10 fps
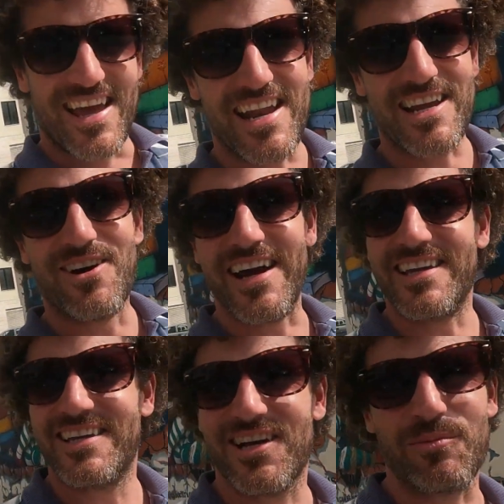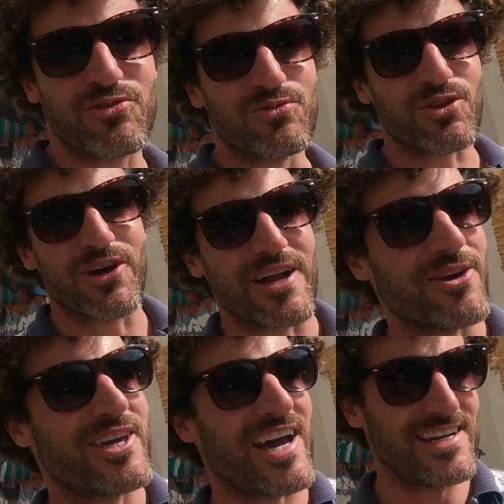Anyway, hope you're all doing
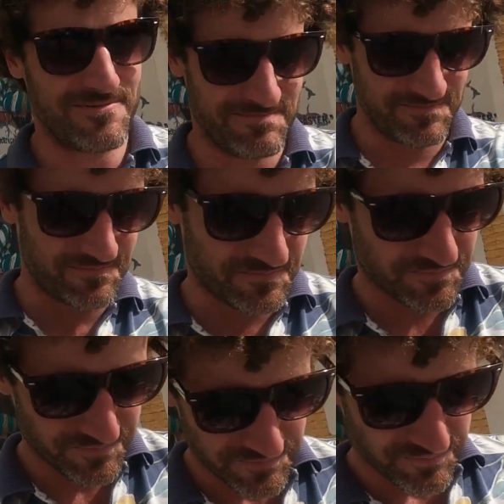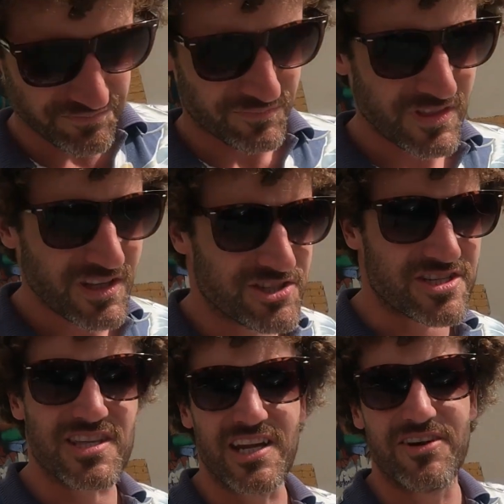okay.
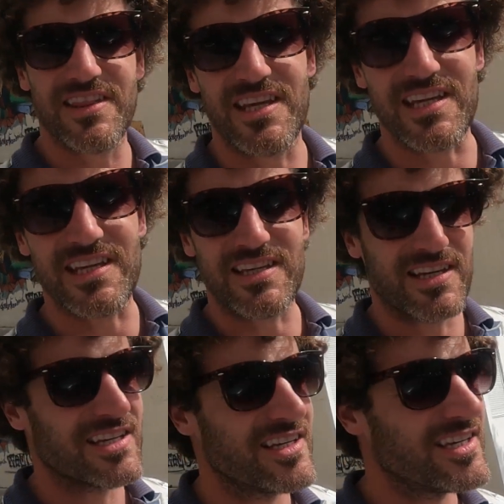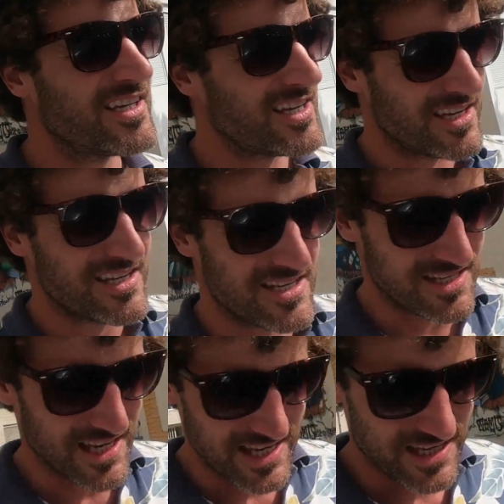Just here in the
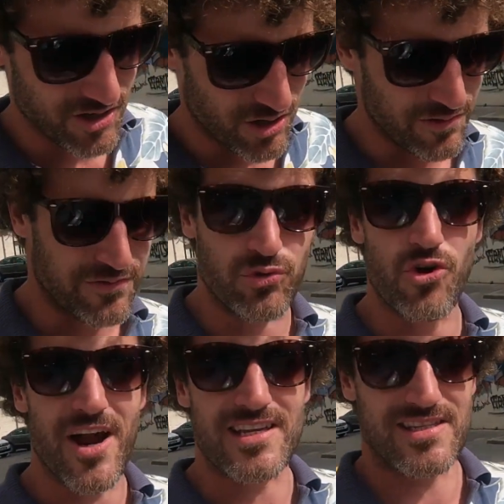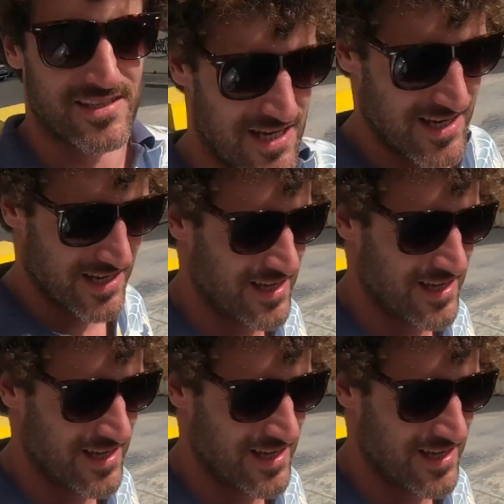city of Durrës,